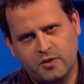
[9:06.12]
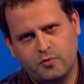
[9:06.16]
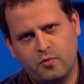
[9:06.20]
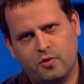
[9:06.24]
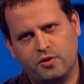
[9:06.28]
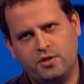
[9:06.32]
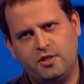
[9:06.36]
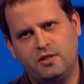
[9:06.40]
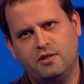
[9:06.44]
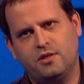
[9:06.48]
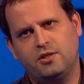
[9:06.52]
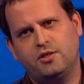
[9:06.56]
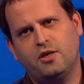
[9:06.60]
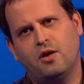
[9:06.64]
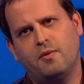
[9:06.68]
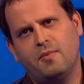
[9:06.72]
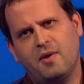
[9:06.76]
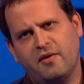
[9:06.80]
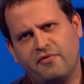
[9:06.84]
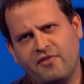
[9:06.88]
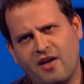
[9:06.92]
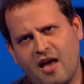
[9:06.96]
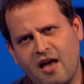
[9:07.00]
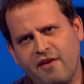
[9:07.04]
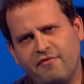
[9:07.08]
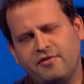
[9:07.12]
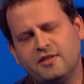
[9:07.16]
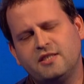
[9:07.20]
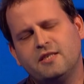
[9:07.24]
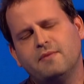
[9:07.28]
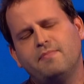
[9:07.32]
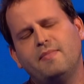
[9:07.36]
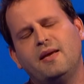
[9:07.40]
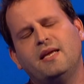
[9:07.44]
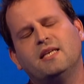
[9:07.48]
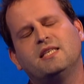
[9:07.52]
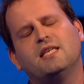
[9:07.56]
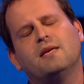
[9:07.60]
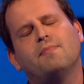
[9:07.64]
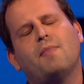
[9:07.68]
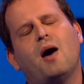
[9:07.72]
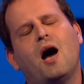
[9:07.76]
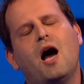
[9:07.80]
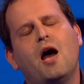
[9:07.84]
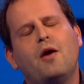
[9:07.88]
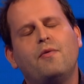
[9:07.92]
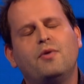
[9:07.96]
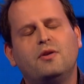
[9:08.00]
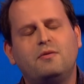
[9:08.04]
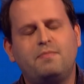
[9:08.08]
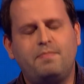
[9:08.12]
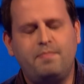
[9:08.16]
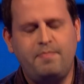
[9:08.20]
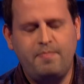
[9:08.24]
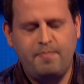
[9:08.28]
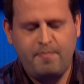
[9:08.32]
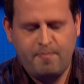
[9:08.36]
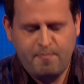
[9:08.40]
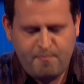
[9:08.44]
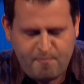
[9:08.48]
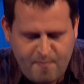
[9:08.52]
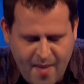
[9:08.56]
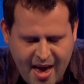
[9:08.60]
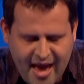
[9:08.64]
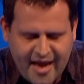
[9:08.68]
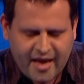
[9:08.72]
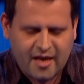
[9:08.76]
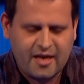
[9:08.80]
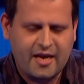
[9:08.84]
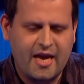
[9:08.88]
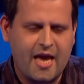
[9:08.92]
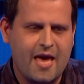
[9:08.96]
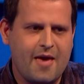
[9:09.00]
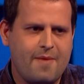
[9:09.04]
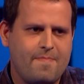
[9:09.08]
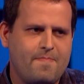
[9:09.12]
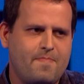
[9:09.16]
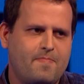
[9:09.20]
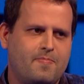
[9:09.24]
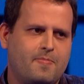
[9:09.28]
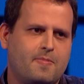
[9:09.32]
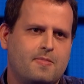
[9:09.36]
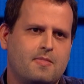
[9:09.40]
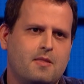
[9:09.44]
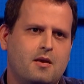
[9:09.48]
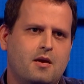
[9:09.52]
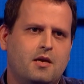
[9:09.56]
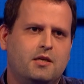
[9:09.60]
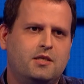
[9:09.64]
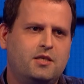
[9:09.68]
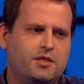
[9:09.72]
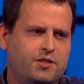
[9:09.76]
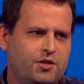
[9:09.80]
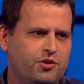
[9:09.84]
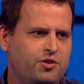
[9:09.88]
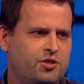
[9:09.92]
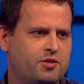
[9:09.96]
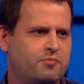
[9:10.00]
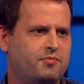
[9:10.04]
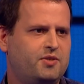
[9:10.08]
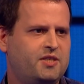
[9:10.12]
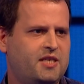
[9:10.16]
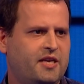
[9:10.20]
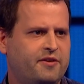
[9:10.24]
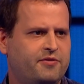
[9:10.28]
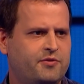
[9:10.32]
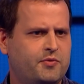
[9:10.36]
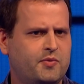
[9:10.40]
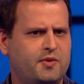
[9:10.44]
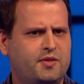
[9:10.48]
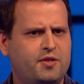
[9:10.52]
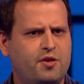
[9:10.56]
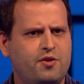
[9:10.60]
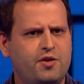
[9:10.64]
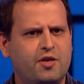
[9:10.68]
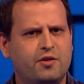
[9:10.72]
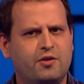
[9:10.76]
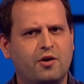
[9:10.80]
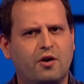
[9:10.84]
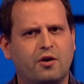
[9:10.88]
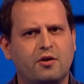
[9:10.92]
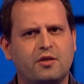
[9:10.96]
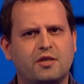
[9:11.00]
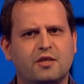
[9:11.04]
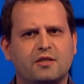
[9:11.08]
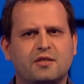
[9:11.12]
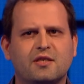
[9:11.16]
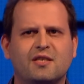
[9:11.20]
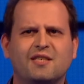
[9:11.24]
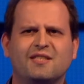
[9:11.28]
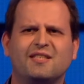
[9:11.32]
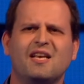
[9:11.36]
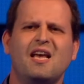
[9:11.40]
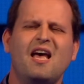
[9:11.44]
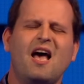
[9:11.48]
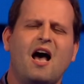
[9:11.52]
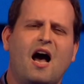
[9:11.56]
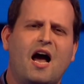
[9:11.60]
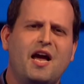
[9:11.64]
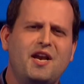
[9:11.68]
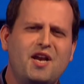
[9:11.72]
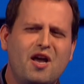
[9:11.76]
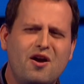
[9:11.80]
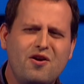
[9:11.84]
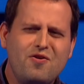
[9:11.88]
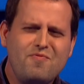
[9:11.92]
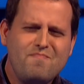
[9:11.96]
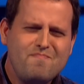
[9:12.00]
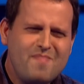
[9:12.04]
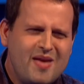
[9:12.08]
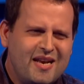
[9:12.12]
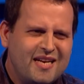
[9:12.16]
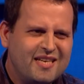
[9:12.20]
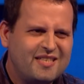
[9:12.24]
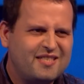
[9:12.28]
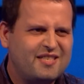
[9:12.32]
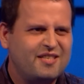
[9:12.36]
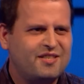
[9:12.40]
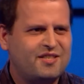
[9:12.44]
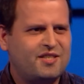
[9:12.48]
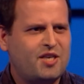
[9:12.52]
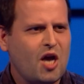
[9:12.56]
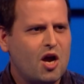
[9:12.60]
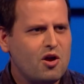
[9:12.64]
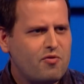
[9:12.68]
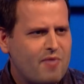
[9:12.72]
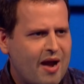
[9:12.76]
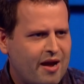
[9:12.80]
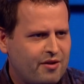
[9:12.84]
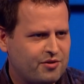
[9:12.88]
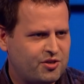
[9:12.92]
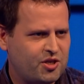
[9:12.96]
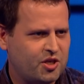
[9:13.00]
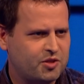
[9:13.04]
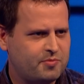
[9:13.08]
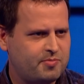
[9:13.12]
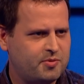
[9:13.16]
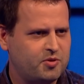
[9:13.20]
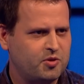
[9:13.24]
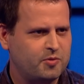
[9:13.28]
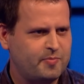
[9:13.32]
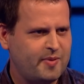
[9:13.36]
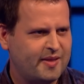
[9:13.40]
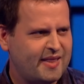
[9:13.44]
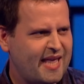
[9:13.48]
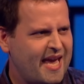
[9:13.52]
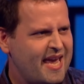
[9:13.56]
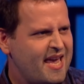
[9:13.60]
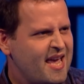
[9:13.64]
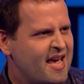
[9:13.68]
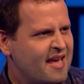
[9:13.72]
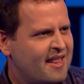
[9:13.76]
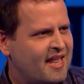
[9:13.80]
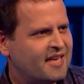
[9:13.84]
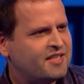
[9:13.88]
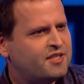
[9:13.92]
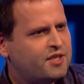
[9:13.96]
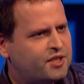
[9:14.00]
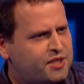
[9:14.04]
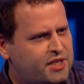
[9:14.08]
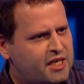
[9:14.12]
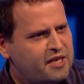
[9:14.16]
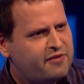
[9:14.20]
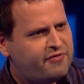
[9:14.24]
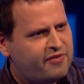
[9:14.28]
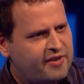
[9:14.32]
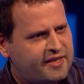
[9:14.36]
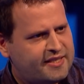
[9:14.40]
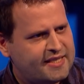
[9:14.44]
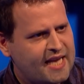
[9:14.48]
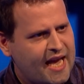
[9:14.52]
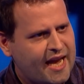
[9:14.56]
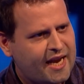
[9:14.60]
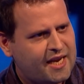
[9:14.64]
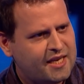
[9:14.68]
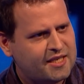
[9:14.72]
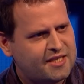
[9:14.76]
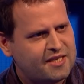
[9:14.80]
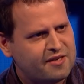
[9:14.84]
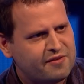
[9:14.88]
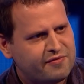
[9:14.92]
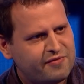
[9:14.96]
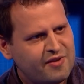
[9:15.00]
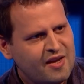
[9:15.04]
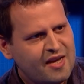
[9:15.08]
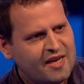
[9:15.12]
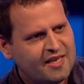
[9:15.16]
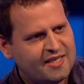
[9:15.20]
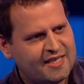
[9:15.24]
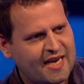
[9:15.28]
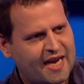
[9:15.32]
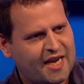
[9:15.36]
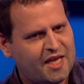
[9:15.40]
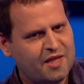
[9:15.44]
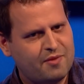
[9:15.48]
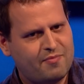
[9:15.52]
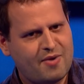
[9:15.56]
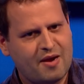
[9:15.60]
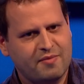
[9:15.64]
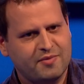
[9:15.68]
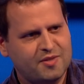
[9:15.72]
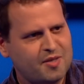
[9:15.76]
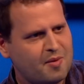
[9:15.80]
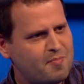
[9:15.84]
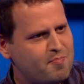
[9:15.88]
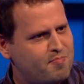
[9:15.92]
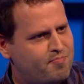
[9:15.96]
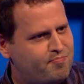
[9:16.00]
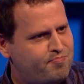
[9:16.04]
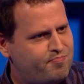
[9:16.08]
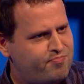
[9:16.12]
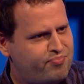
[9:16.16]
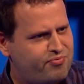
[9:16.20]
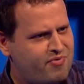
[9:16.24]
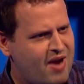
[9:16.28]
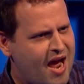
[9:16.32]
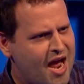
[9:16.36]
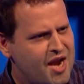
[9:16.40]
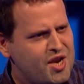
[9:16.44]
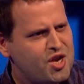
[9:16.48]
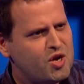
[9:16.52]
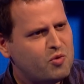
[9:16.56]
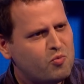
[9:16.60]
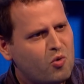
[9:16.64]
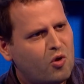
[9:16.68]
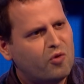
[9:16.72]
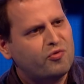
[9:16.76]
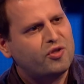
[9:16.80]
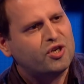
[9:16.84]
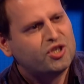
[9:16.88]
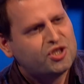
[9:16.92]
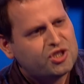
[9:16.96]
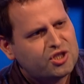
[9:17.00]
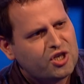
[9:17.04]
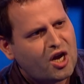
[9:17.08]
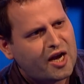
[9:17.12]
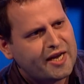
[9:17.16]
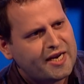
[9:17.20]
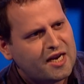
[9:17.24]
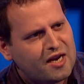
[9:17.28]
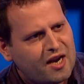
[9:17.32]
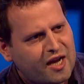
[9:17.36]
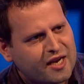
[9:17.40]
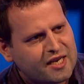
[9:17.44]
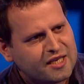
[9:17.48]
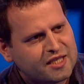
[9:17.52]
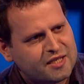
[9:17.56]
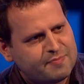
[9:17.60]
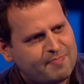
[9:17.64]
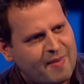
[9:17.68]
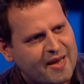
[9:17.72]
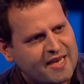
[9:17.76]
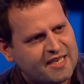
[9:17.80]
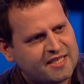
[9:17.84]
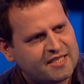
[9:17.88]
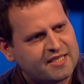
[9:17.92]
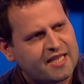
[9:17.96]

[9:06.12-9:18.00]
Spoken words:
is watching the show, and if I ever did meet him, I would beg him to do some shifts with junior doctors, because I know ministers go round hospitals, but that's the chief executive taking them around some brand-new ward that's shiny like a space